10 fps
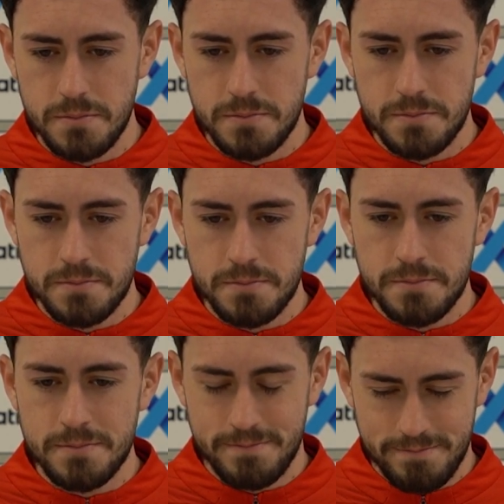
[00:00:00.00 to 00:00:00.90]
Top man.
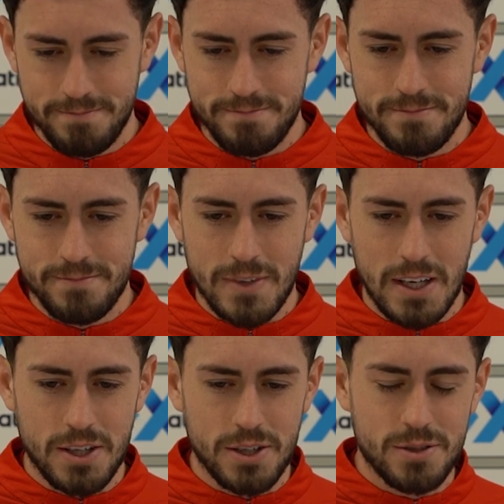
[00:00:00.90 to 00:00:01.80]
Cheers for your time, mate. All the
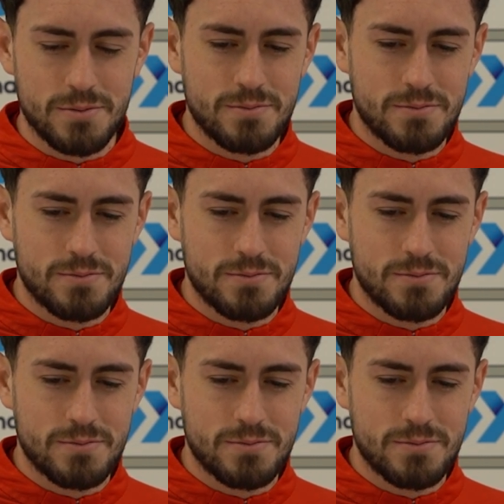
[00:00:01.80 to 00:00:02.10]
best this weekend.